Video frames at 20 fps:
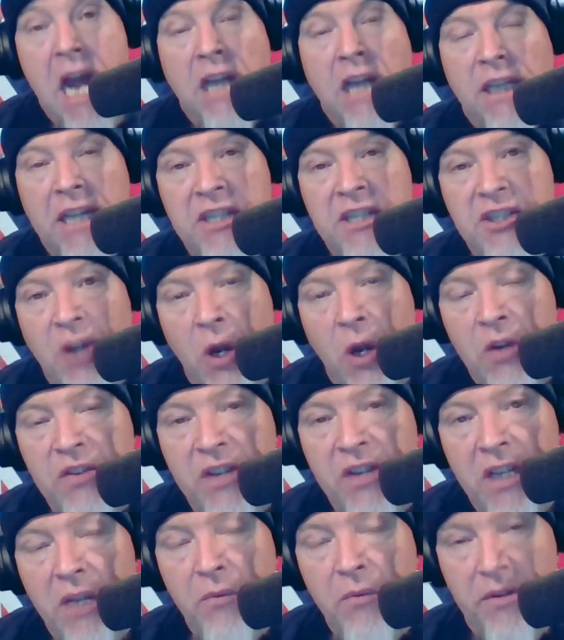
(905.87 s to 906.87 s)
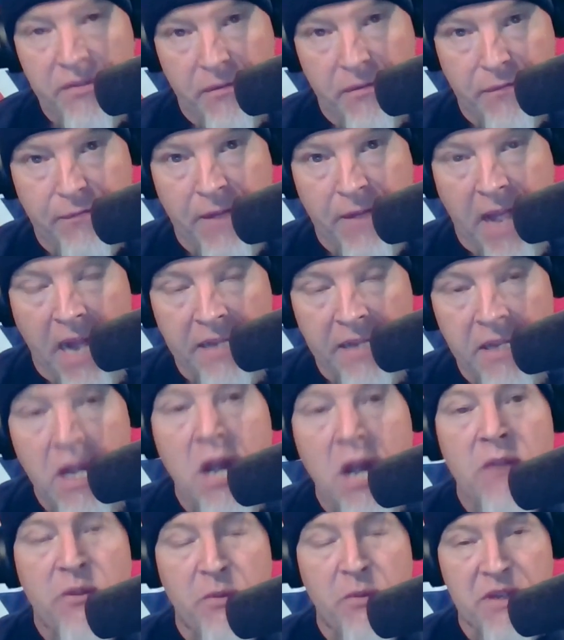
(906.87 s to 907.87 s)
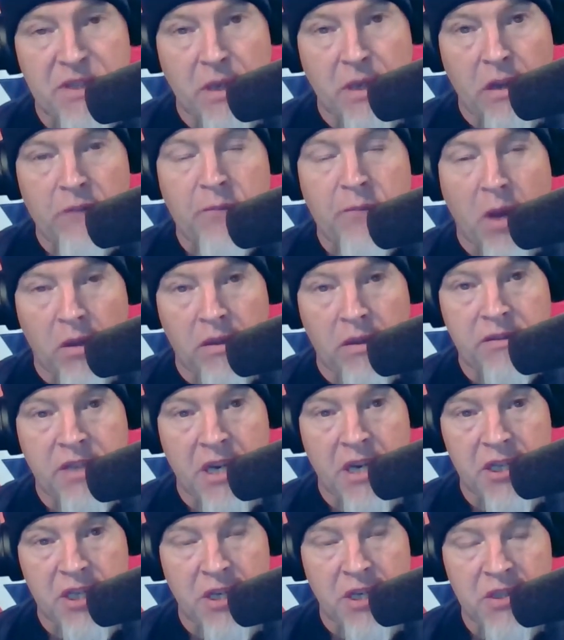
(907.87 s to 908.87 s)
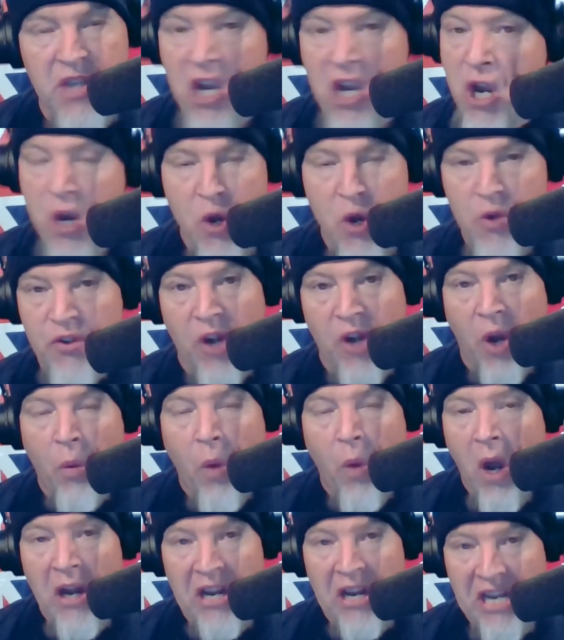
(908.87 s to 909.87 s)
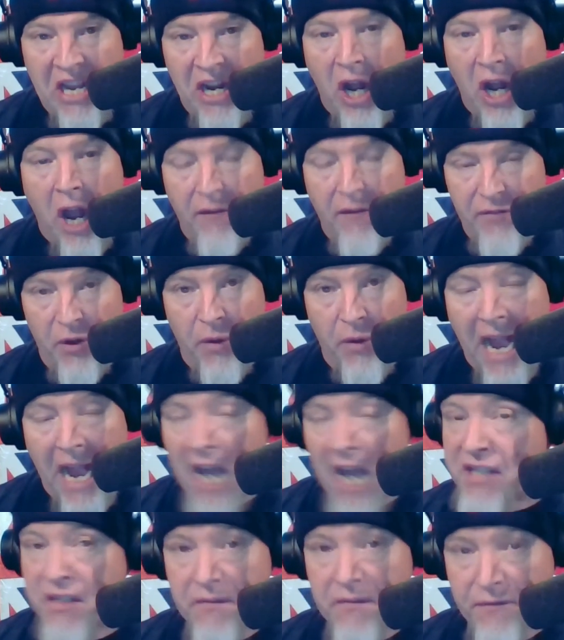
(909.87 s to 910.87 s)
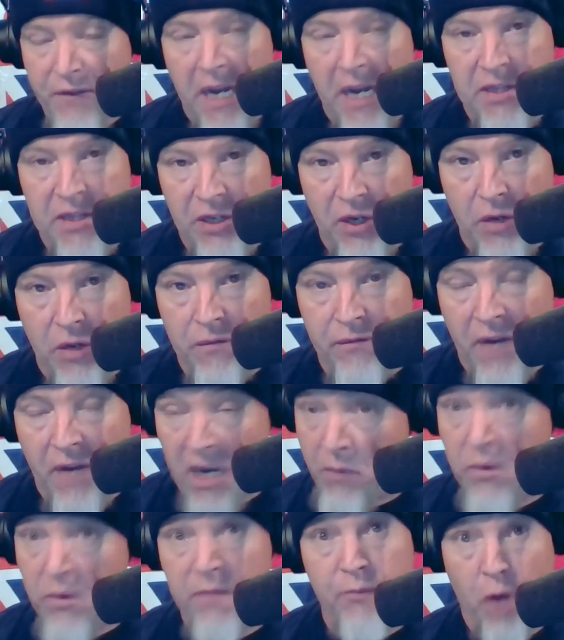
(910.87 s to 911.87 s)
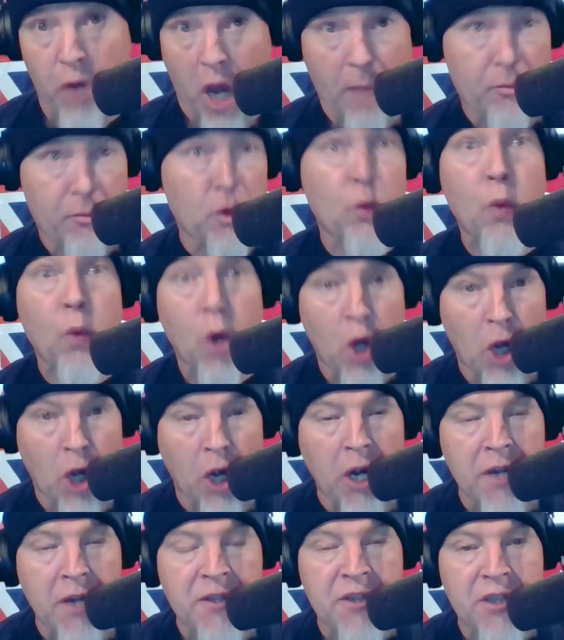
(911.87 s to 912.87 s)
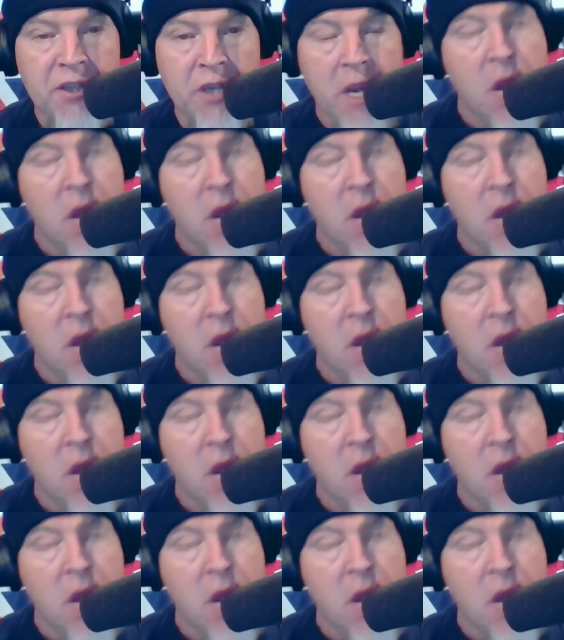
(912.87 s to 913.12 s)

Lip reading: Let's start dealing with the fact that we still have politicians who don't want to get off their ass and fight the good fight with proper words,